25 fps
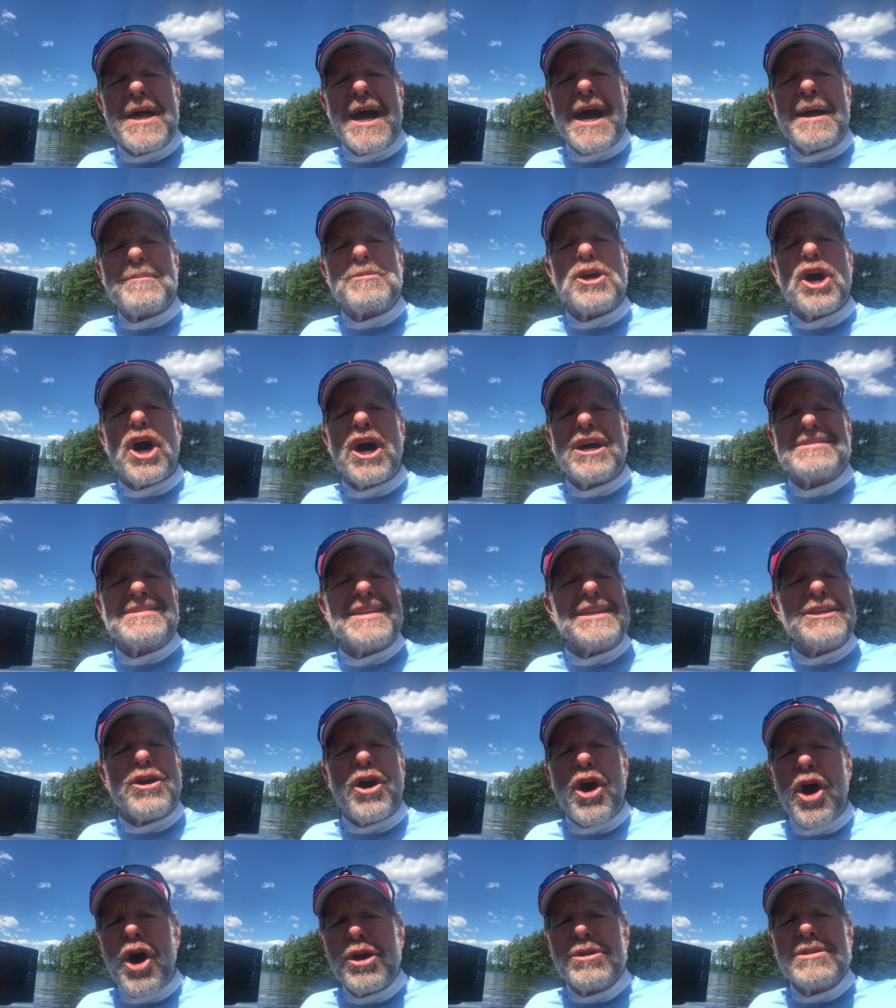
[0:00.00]
I'm
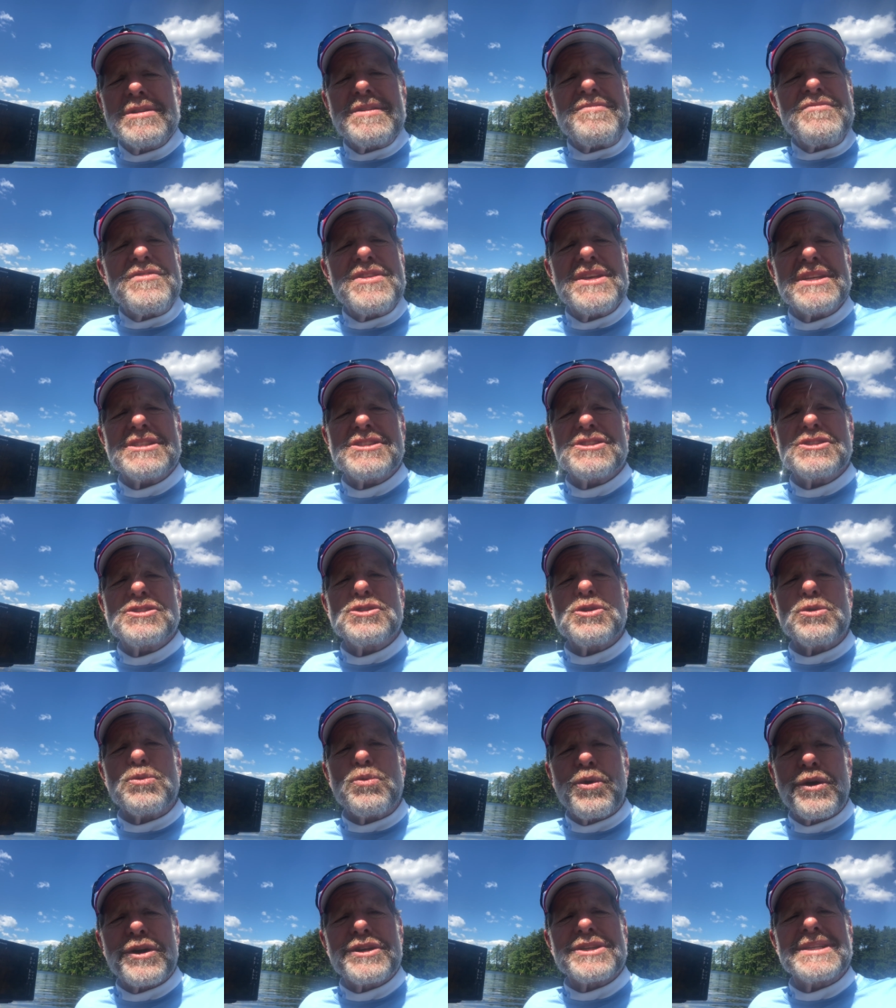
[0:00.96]
causing all of this to
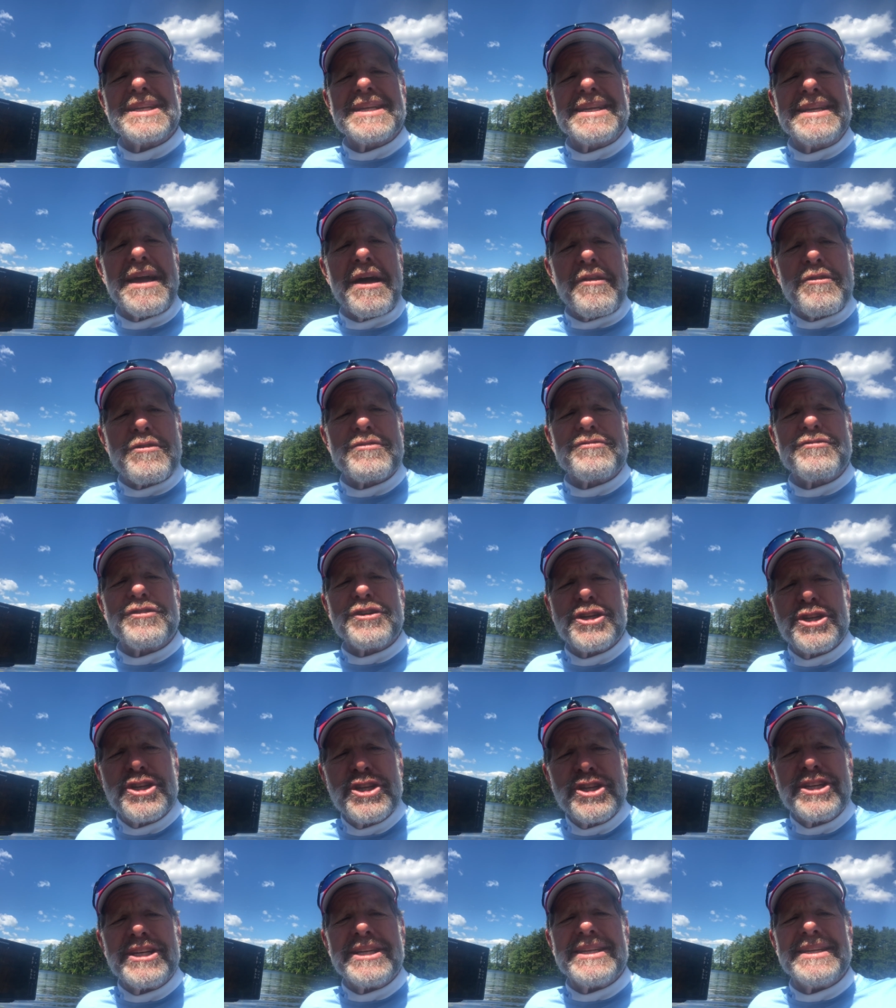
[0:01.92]
work together for
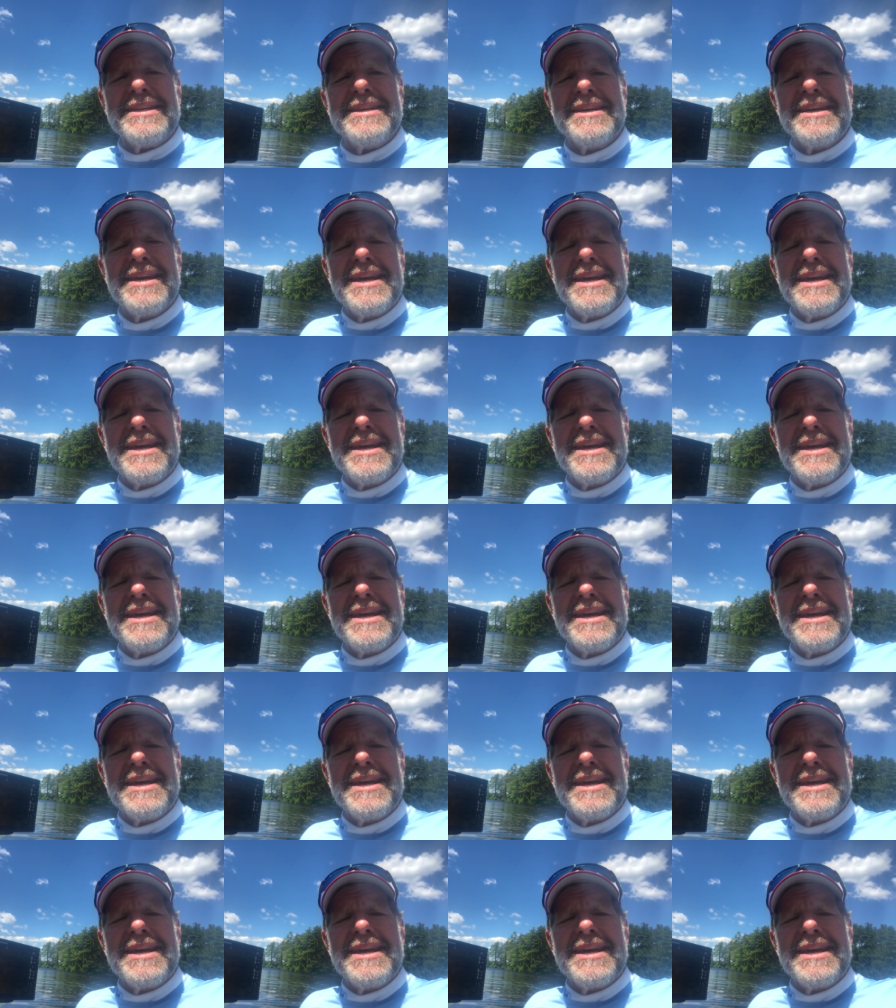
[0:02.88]
good.